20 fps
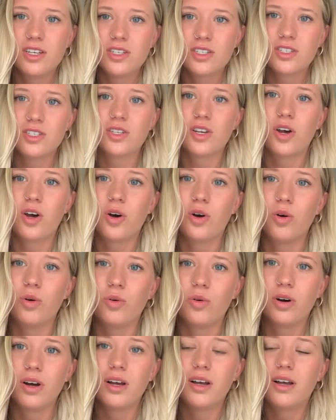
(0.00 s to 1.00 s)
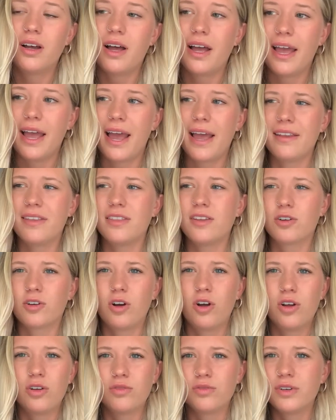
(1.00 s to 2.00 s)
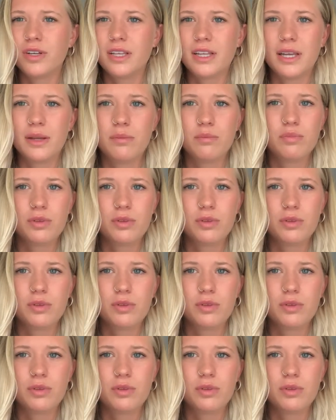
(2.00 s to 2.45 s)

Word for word: so and they're all really